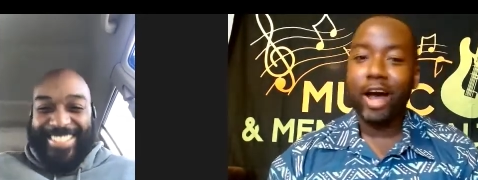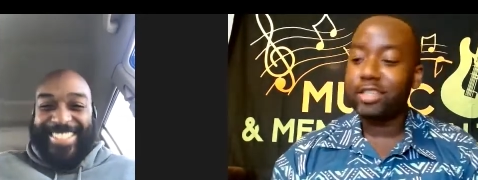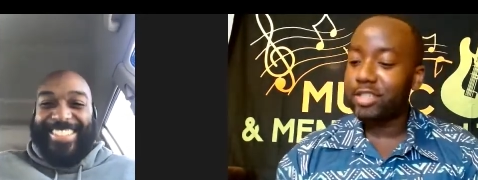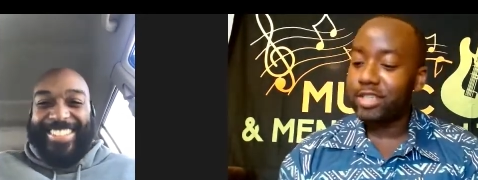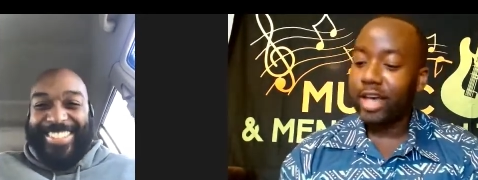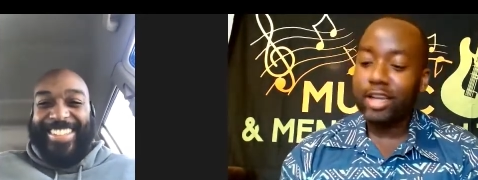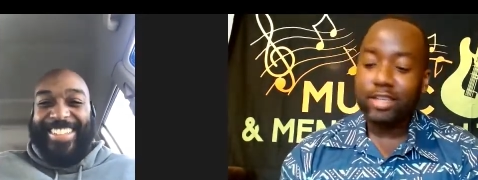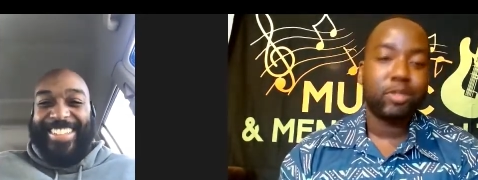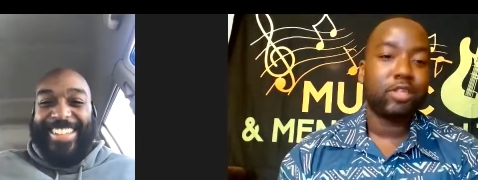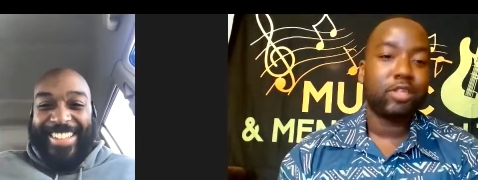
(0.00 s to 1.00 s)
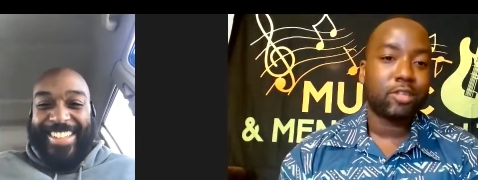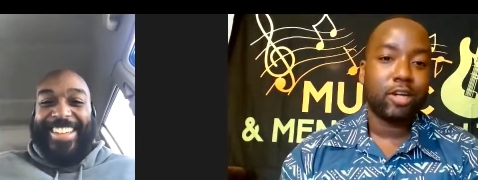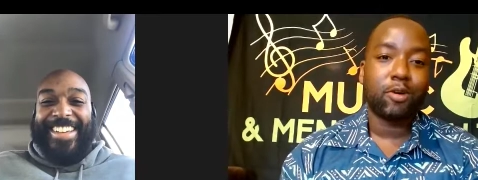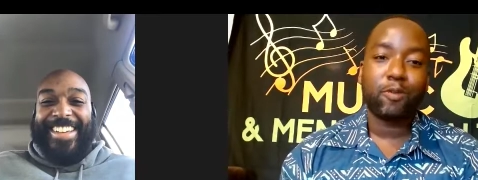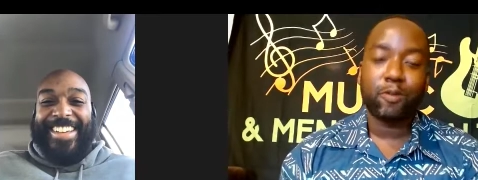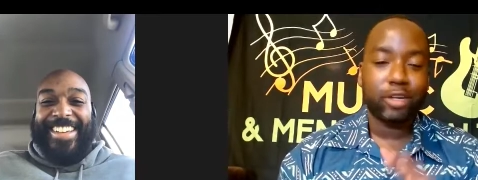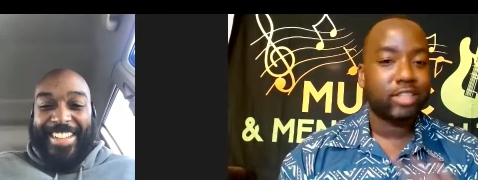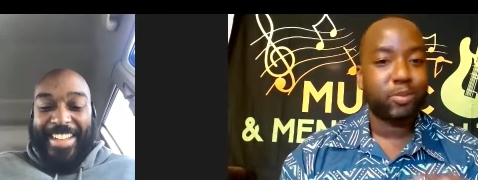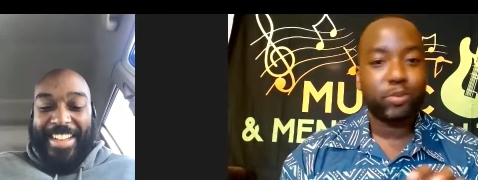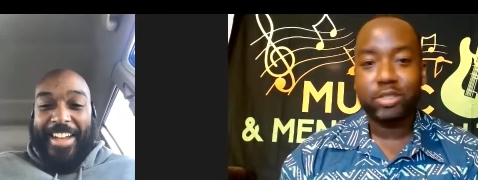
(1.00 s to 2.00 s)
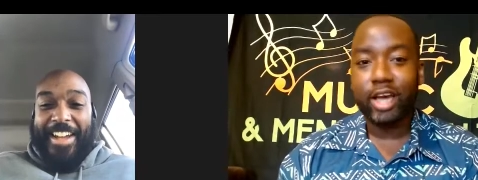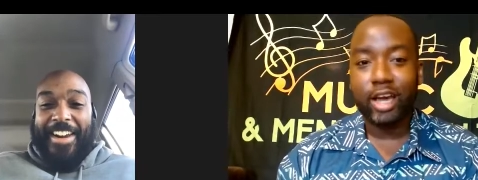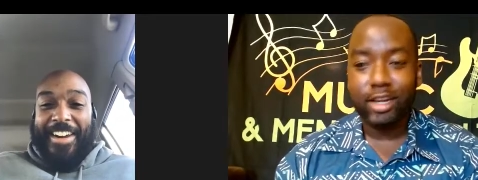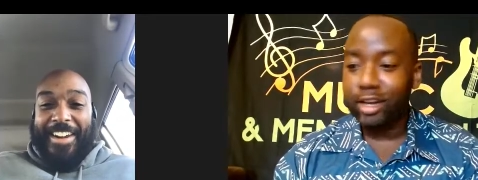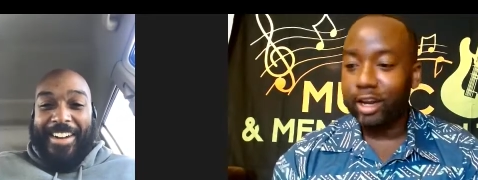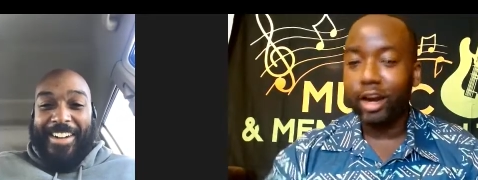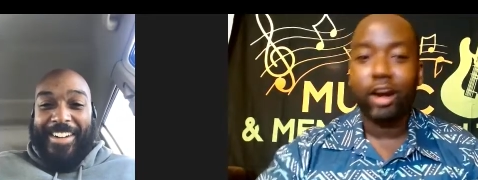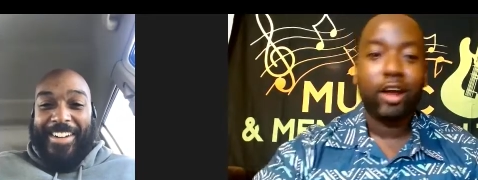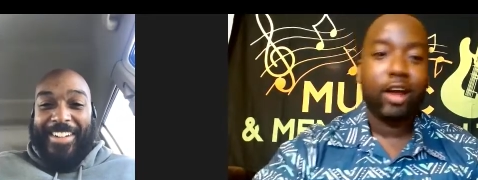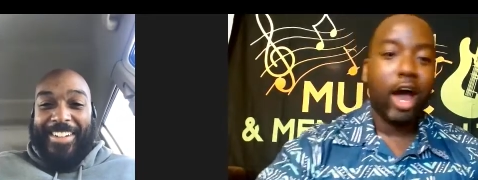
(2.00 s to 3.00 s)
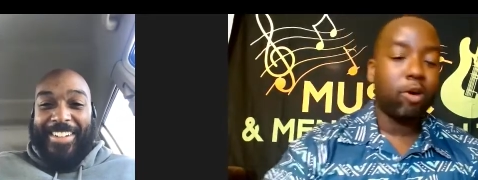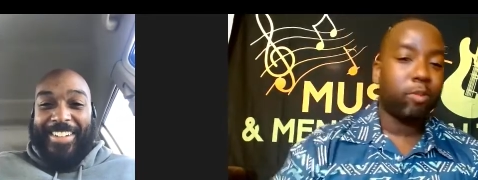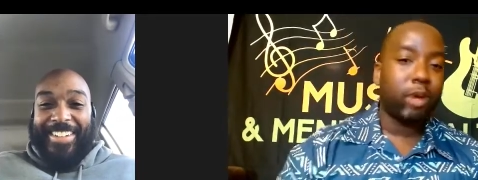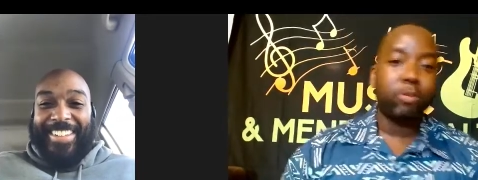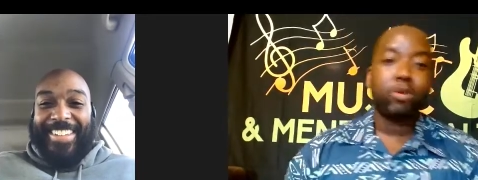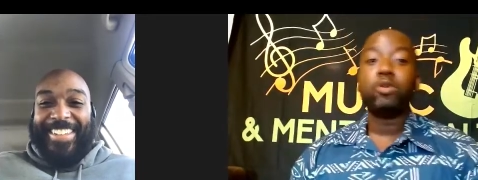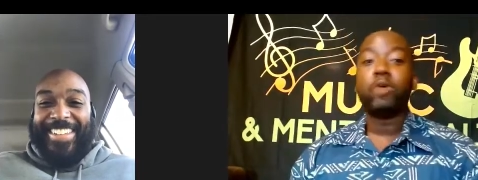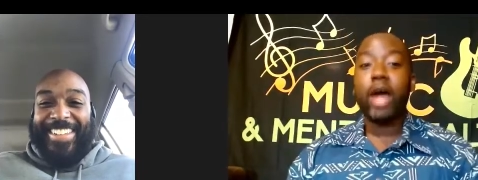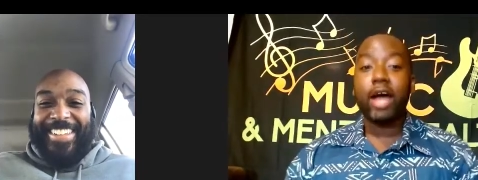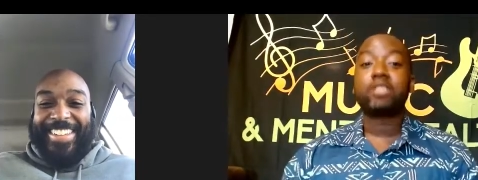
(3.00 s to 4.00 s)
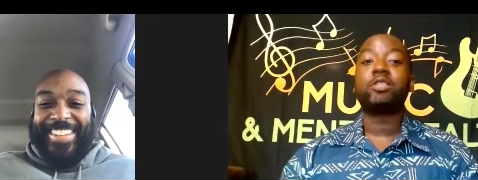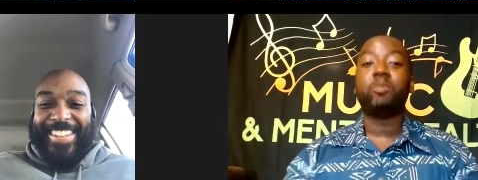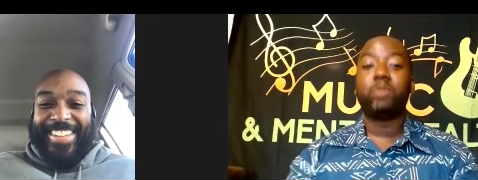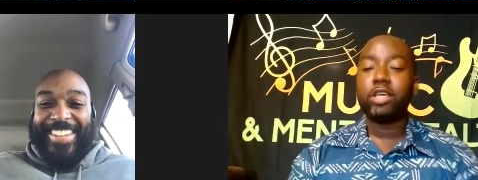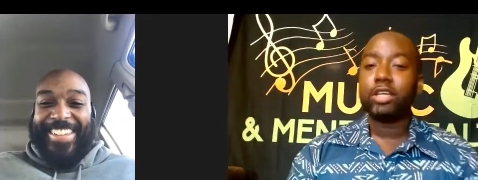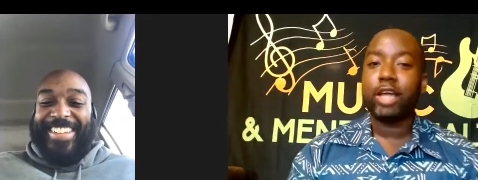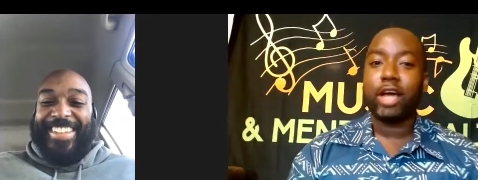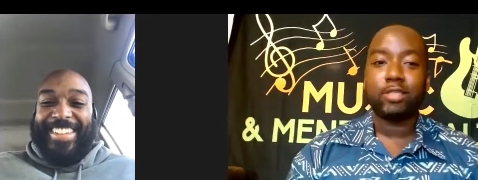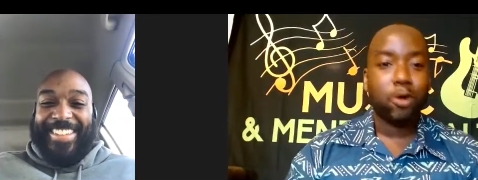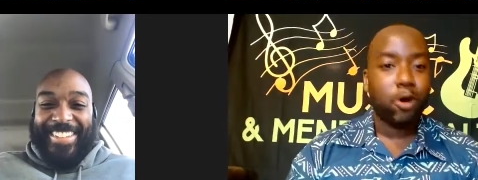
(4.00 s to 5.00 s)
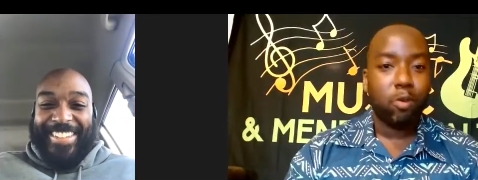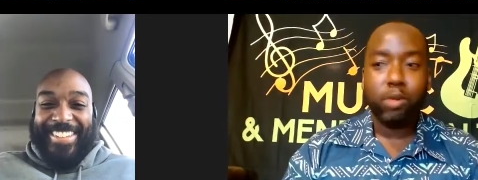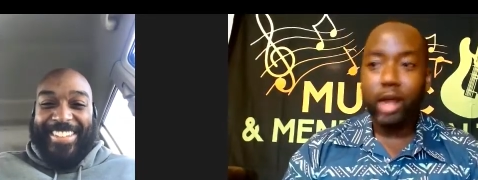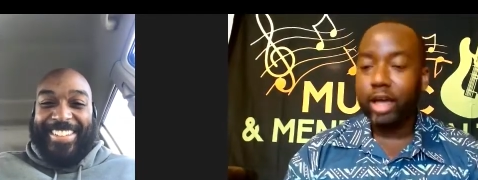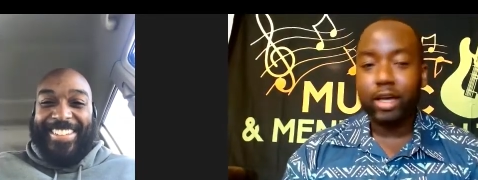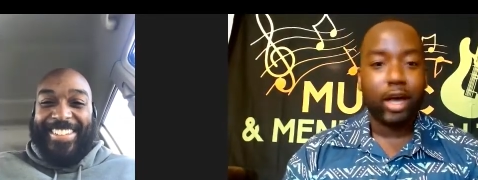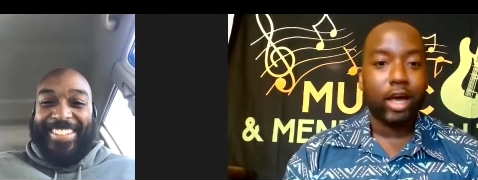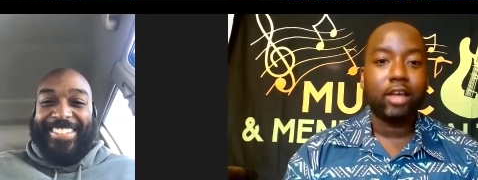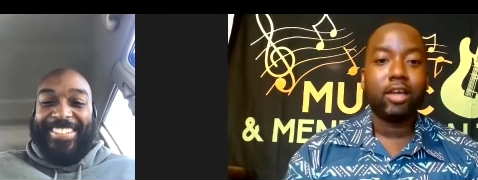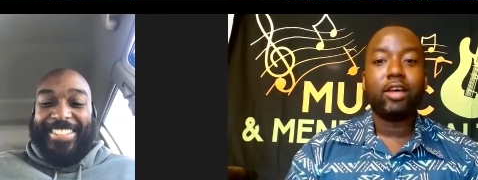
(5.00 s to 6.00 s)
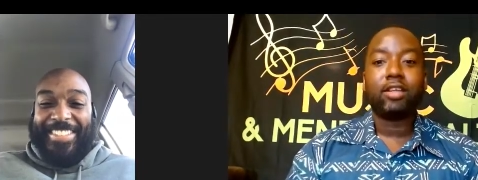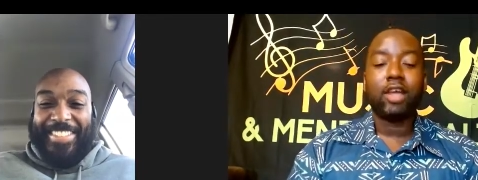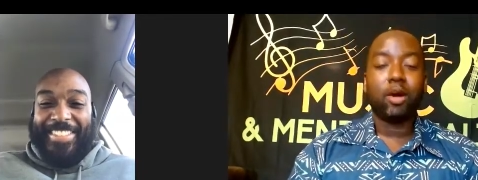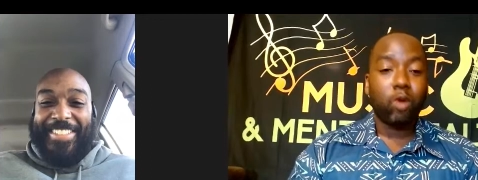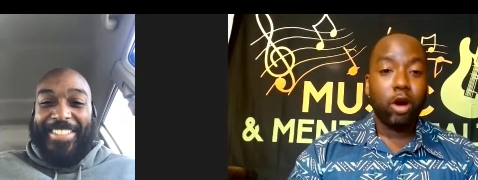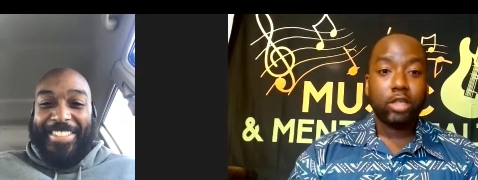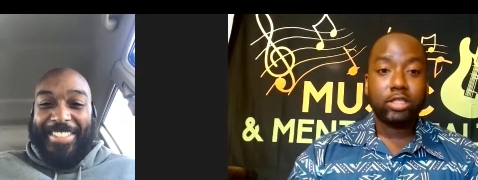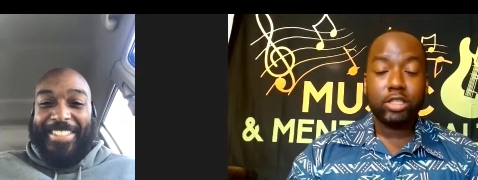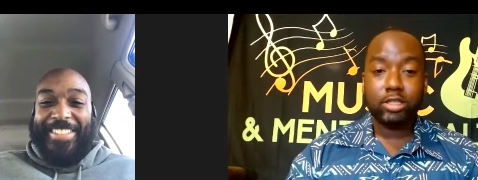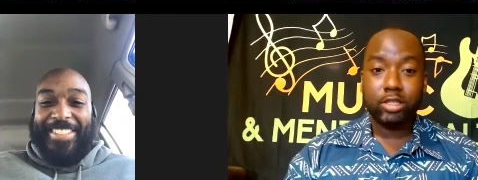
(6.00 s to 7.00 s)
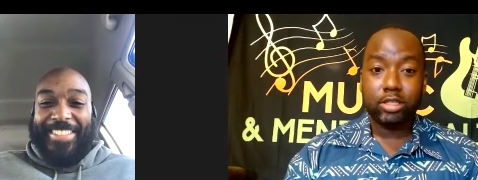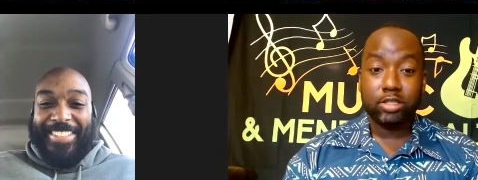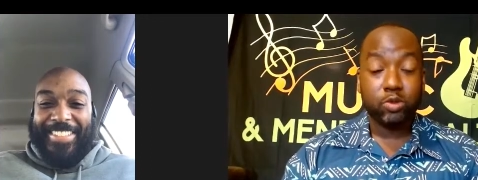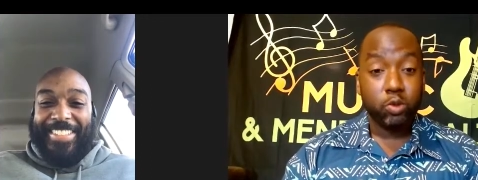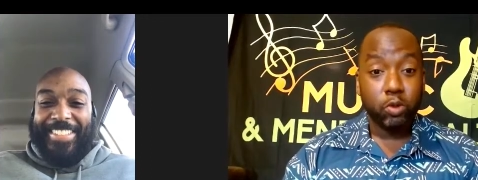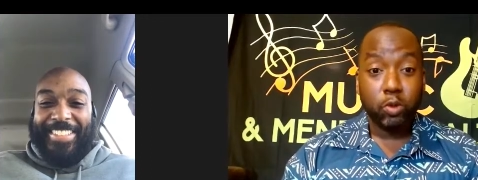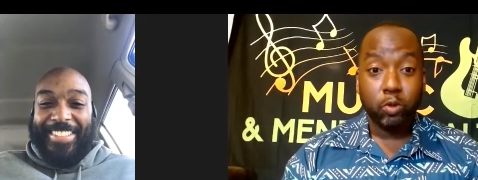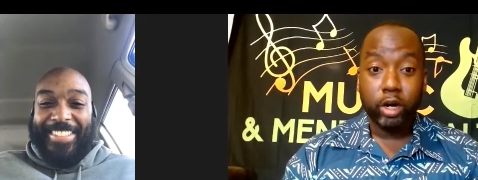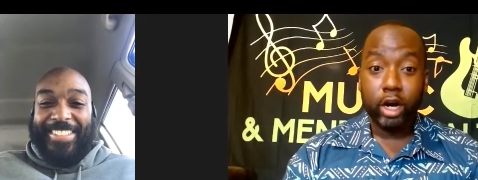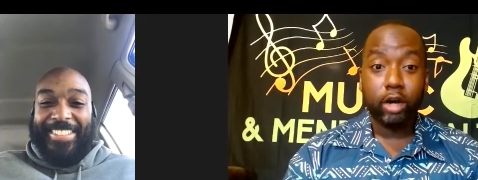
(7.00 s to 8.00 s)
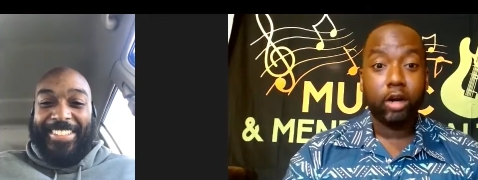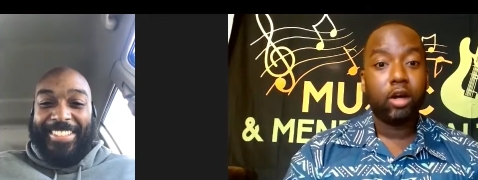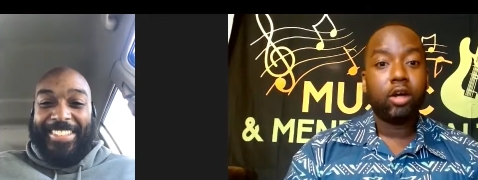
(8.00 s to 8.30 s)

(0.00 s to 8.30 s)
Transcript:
Speaker 1: I just had to make sure I don't forget to put that in there. I remember you actually being that tall black guy that walked into this school where